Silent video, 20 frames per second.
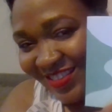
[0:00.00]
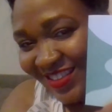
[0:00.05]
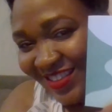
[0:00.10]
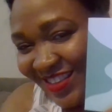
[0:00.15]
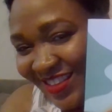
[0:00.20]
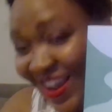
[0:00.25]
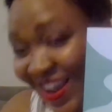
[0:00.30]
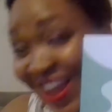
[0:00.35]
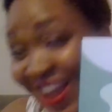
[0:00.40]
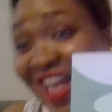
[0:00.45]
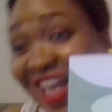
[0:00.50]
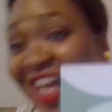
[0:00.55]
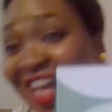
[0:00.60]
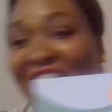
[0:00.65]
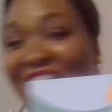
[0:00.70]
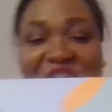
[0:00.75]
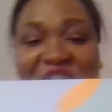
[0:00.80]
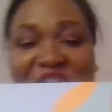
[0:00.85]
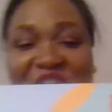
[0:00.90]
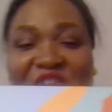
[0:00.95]
I don't
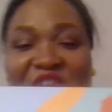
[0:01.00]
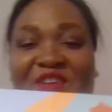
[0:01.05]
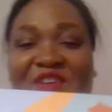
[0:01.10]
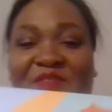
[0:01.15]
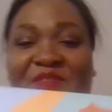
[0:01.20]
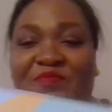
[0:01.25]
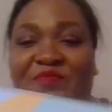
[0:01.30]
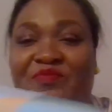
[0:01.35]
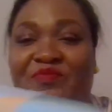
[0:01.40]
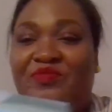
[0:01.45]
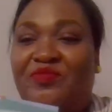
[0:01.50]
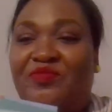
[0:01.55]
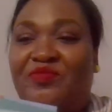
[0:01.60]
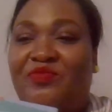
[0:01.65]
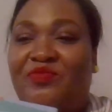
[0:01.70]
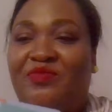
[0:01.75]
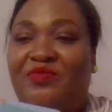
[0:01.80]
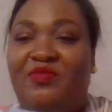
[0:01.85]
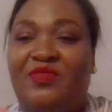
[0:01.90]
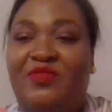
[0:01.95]
know.
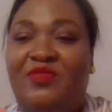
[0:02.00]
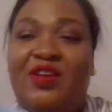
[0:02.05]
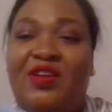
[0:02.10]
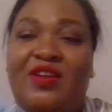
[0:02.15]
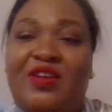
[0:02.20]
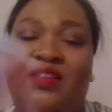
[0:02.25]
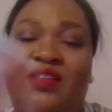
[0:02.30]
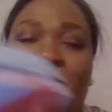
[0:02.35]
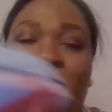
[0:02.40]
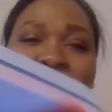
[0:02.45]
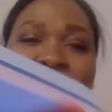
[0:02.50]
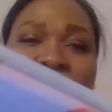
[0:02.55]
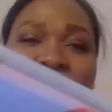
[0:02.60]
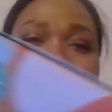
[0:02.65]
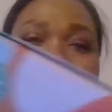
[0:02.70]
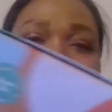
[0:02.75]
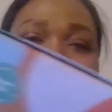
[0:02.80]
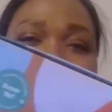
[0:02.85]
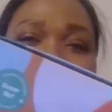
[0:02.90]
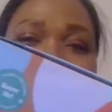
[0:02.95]
Back look like
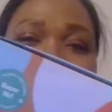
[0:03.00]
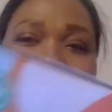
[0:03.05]
this.